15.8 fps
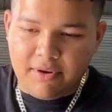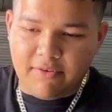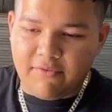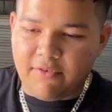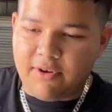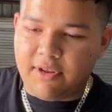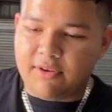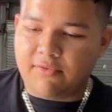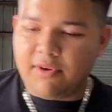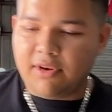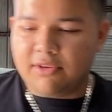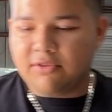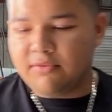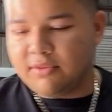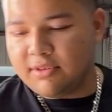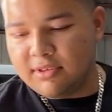of front end rake
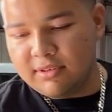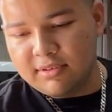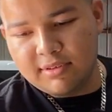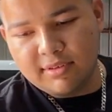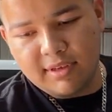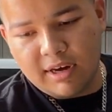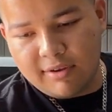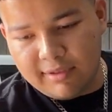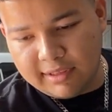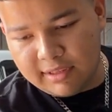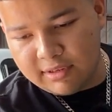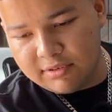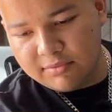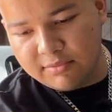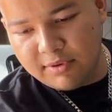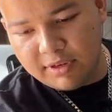to it. I don't like that
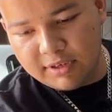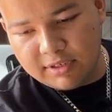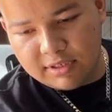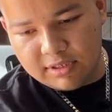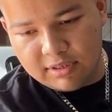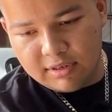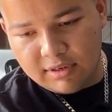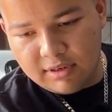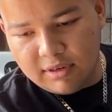too much.